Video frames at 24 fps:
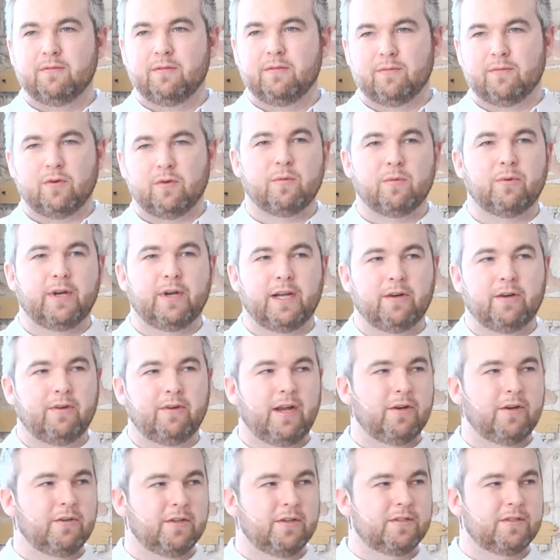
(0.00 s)
reverberate
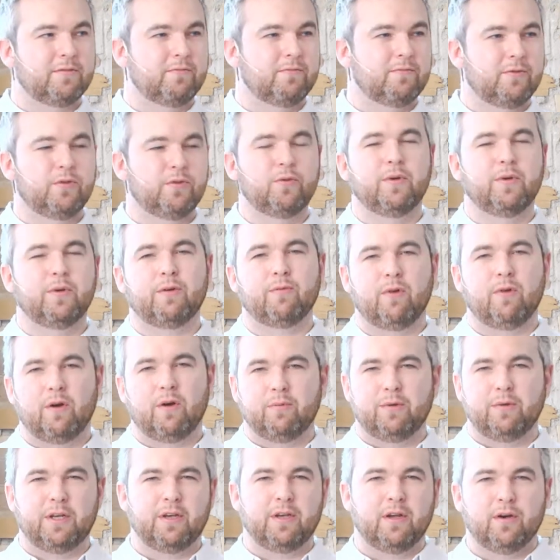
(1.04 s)
around us doing what
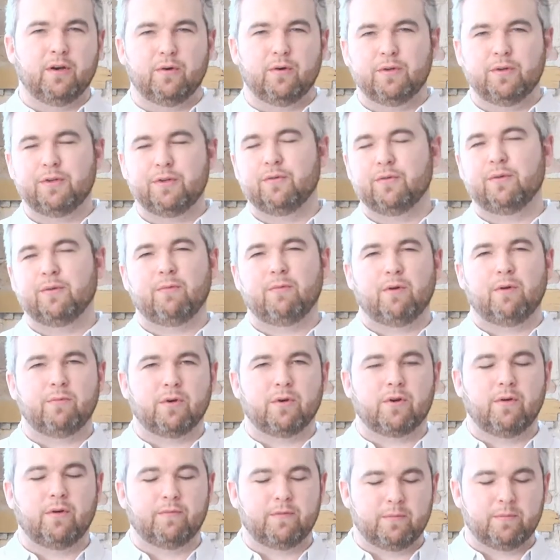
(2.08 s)
we know and doing what we're
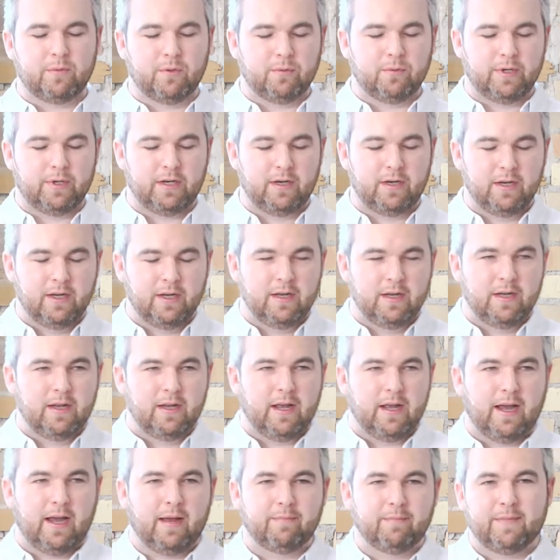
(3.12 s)
comfortable with.
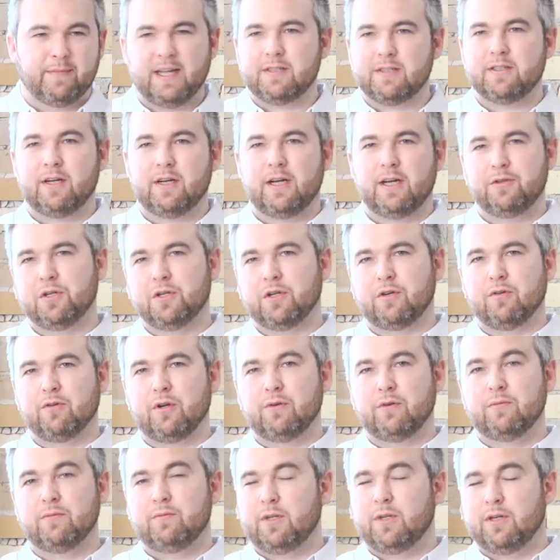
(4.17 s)
That's not how you
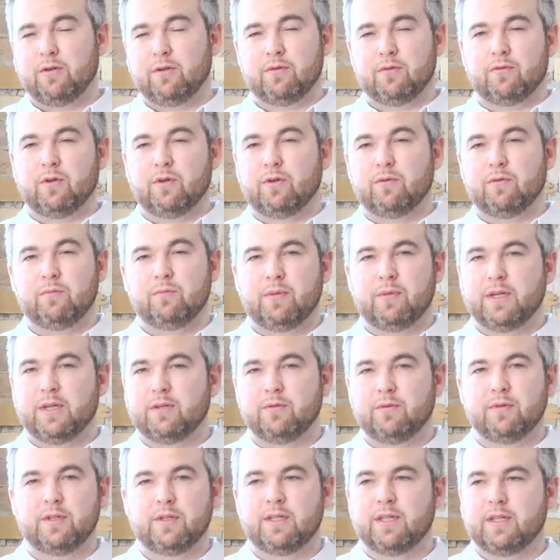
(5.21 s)
grow. You don't grow by
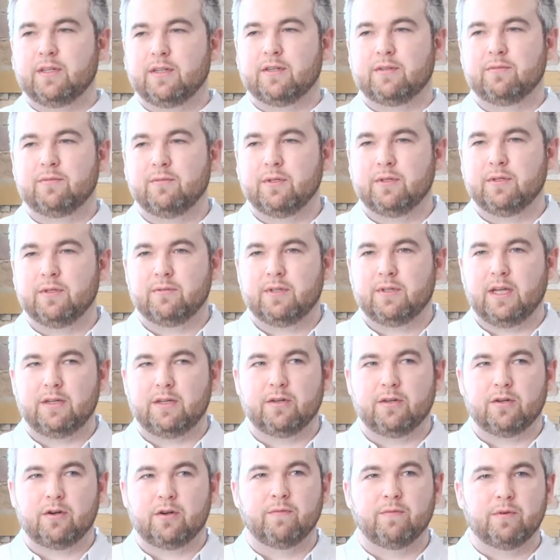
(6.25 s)
doing things that
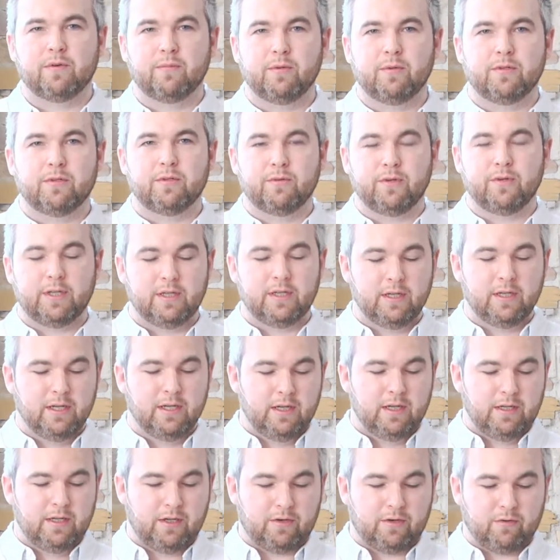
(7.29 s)
you're comfortable doing.
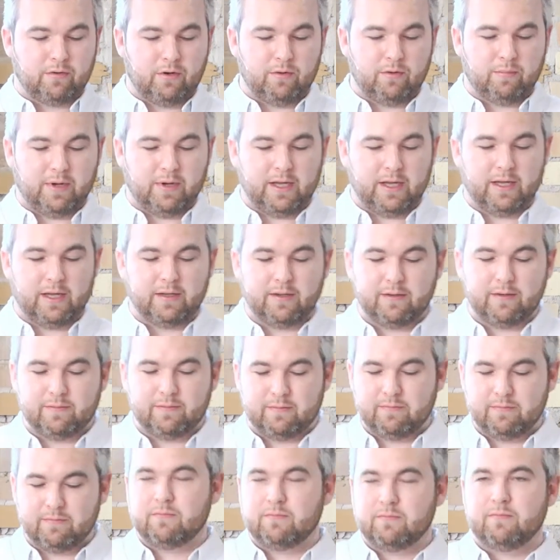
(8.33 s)
You grow by
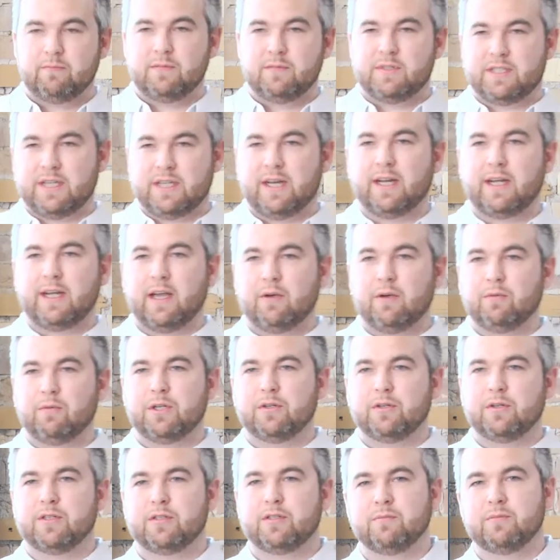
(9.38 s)
setting out what
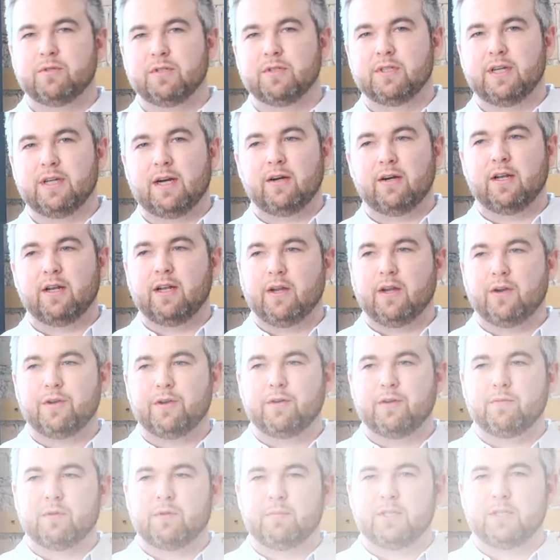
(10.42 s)
your assumptions are and allowing
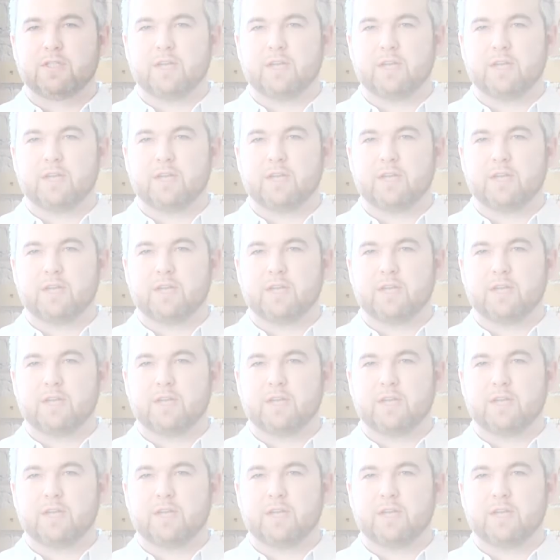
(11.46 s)
them to be